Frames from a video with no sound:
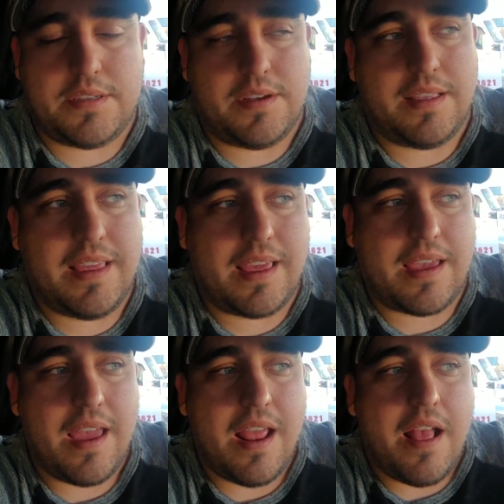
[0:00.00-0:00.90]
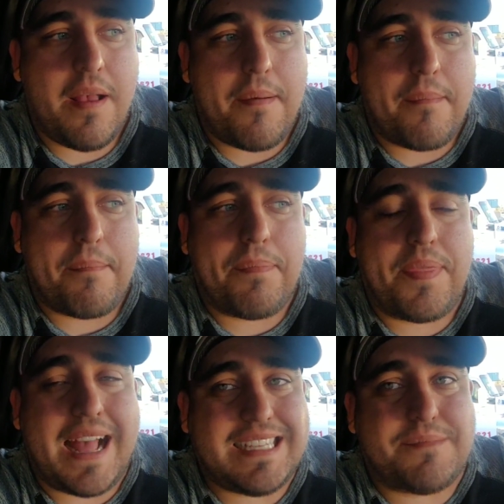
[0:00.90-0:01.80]
So I think
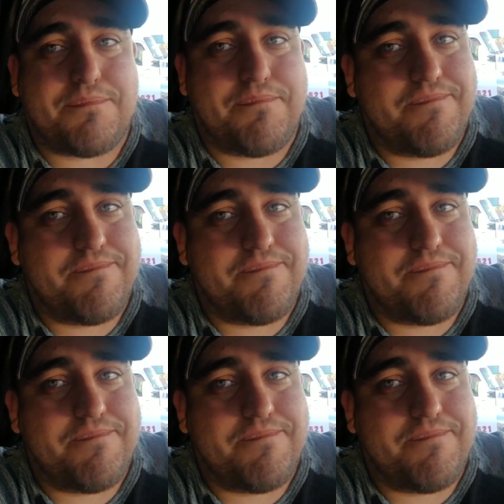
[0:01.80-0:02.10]
that's